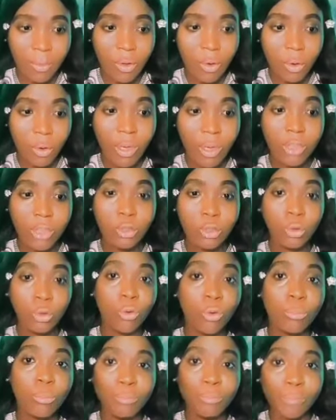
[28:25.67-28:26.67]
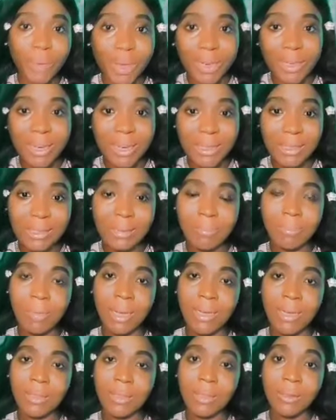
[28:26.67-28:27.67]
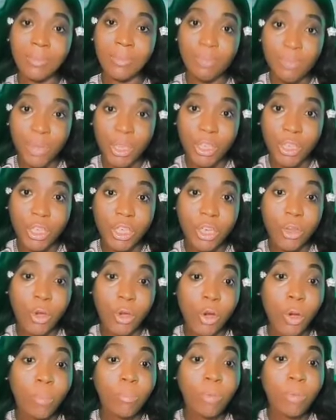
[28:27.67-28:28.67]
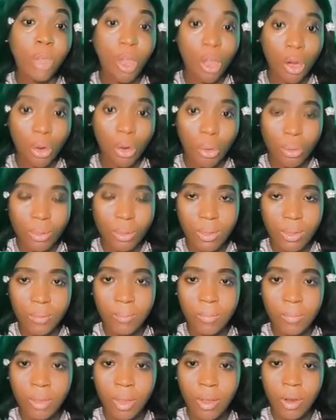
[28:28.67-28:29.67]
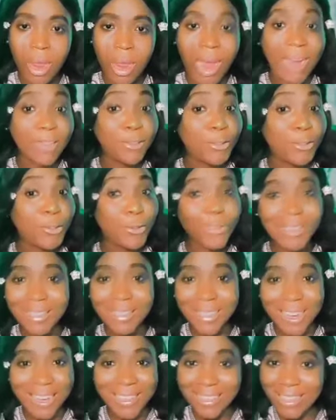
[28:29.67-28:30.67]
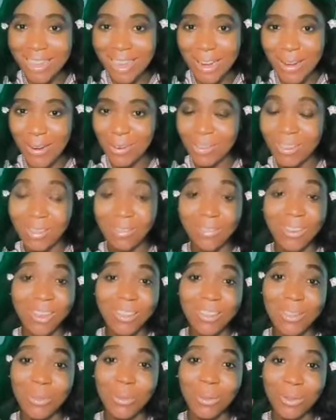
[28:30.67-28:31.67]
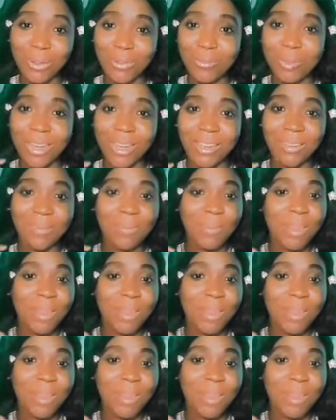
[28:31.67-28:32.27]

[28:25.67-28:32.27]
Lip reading: Okay, so bear that in mind. The chewing-gum closing. I use that a lot. In fact, it's one of my